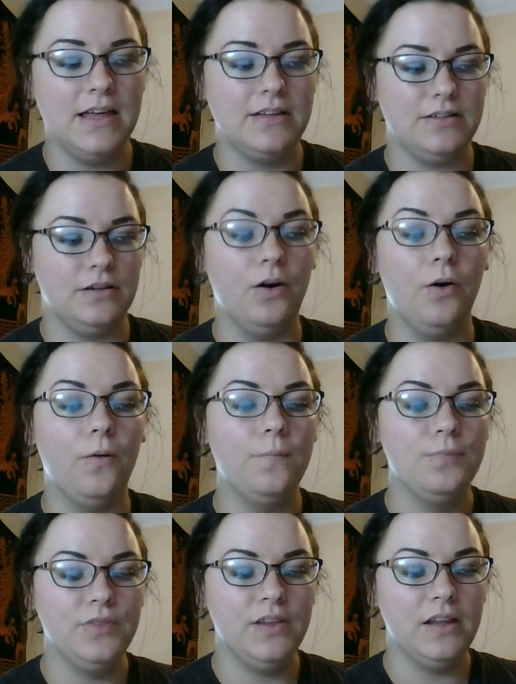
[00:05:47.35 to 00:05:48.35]
So
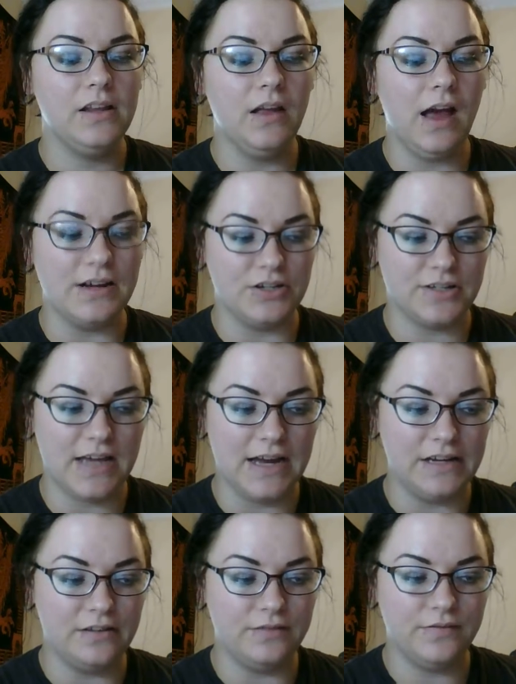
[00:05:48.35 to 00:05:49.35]
I just
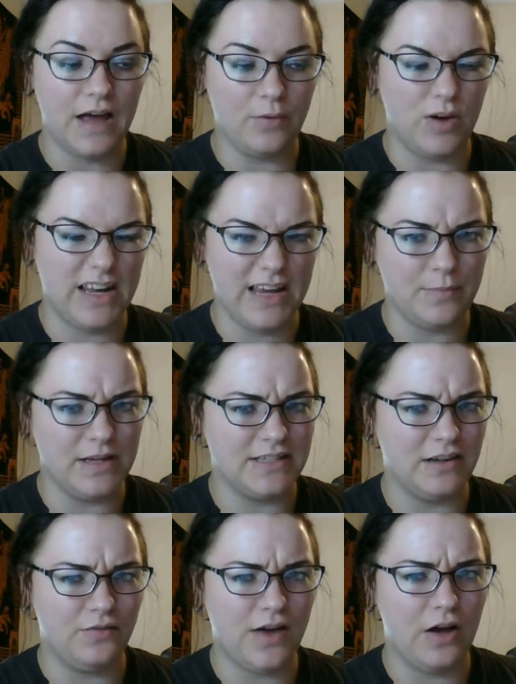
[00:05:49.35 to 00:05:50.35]
I want to get
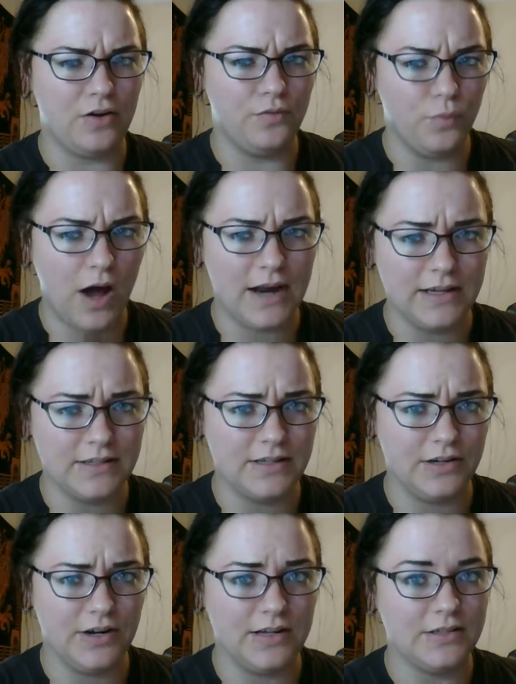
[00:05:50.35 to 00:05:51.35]
myself out of wanting a
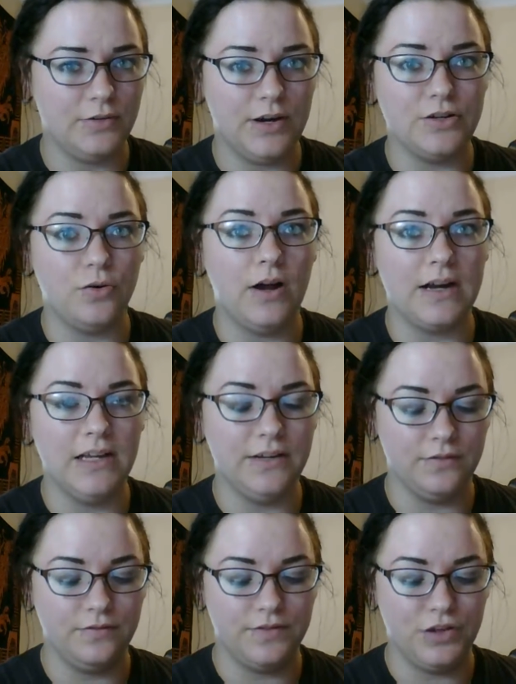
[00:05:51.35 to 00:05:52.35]
cigarette, so I don't want to
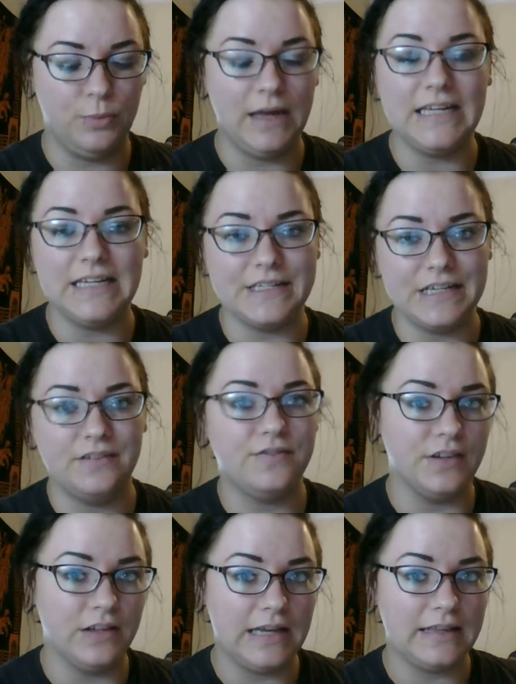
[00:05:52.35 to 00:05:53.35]
even feel my e-cig
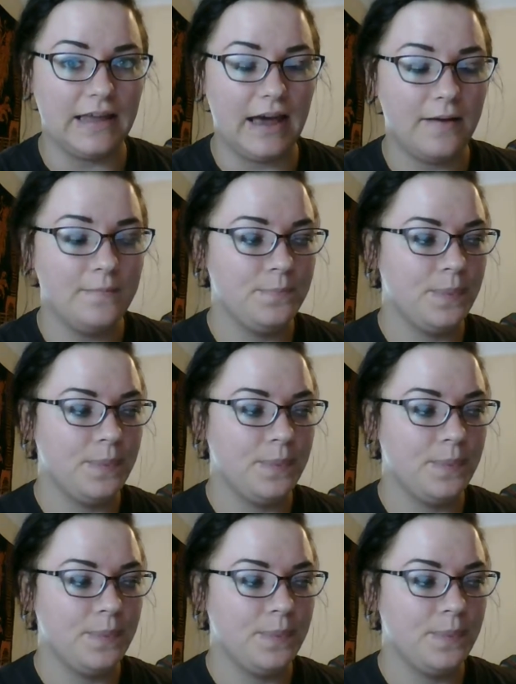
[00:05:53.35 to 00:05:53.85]
feel like that.